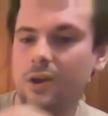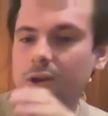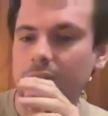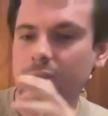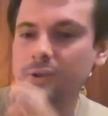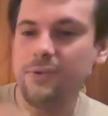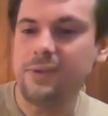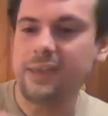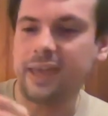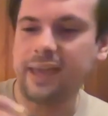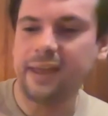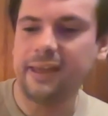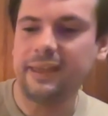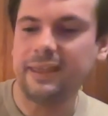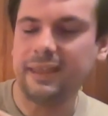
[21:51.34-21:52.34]
you
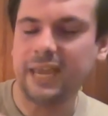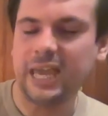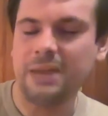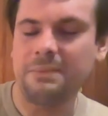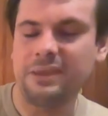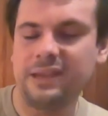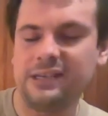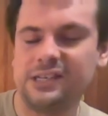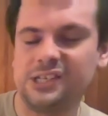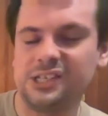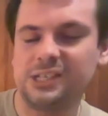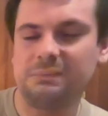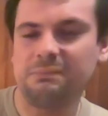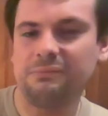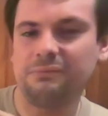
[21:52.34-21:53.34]
can get him into
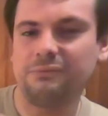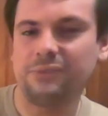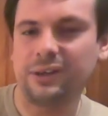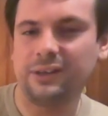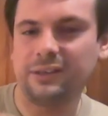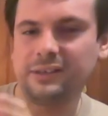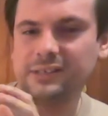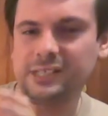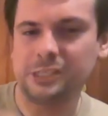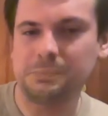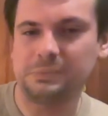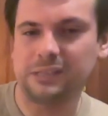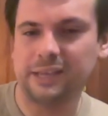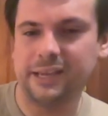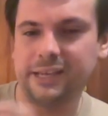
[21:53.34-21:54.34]
some fun
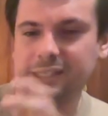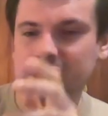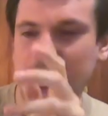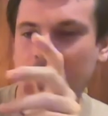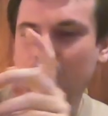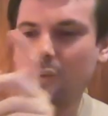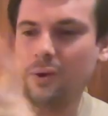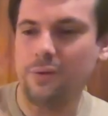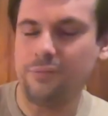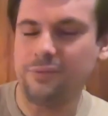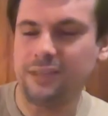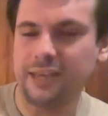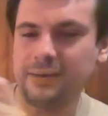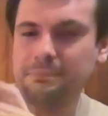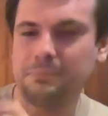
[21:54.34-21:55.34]
displays with
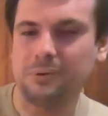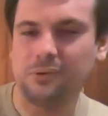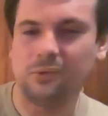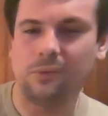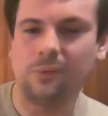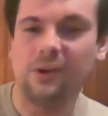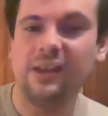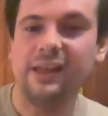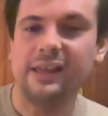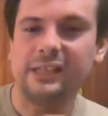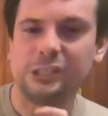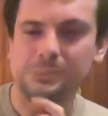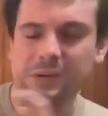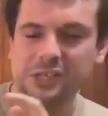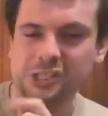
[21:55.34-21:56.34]
Deadpool,
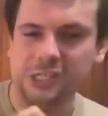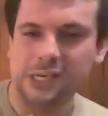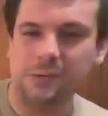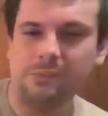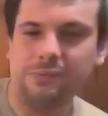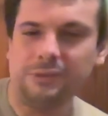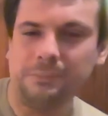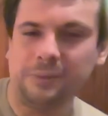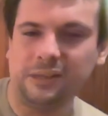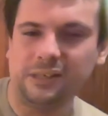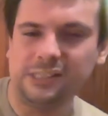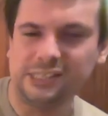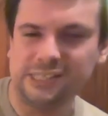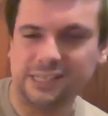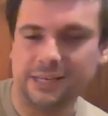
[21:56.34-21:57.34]
especially with the
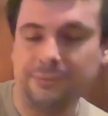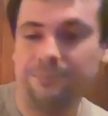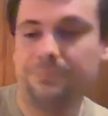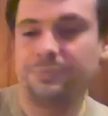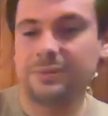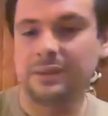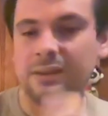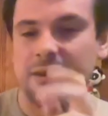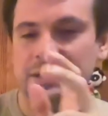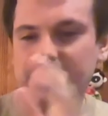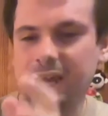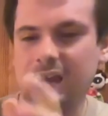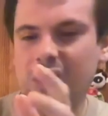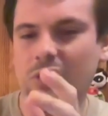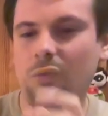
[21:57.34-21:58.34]
bar scene.
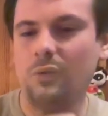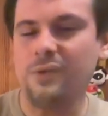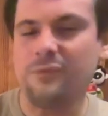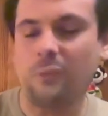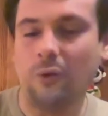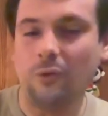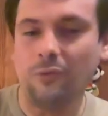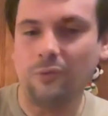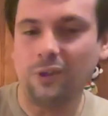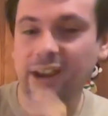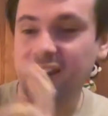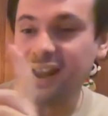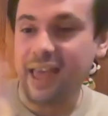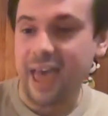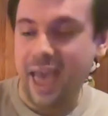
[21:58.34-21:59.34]
Now, with
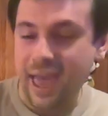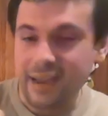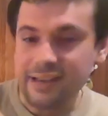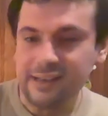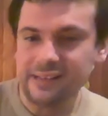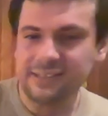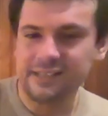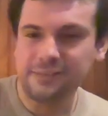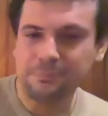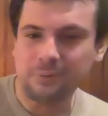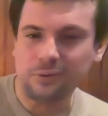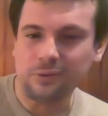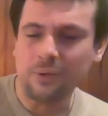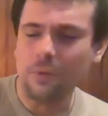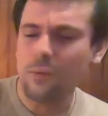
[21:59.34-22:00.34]
Wolverine and
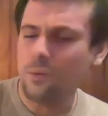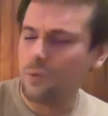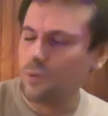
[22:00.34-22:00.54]
Deadpool,